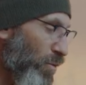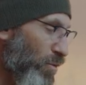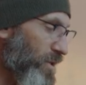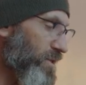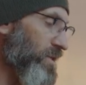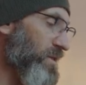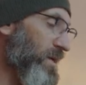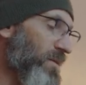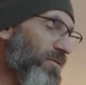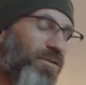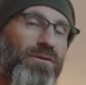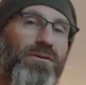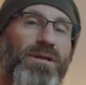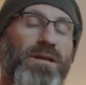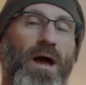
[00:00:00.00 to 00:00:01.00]
which is a
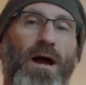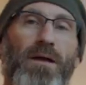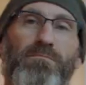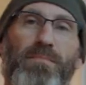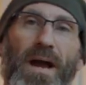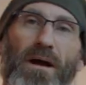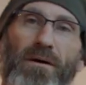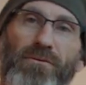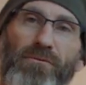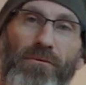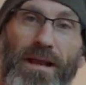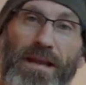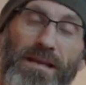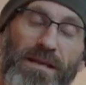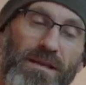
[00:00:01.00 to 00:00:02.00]
39 pound
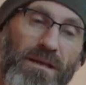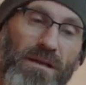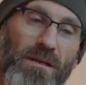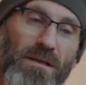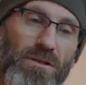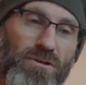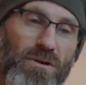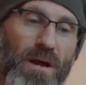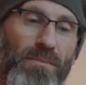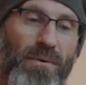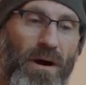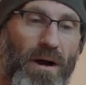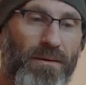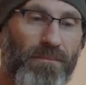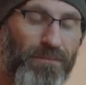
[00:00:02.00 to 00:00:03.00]
rated
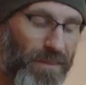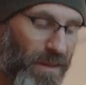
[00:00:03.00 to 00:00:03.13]
tripod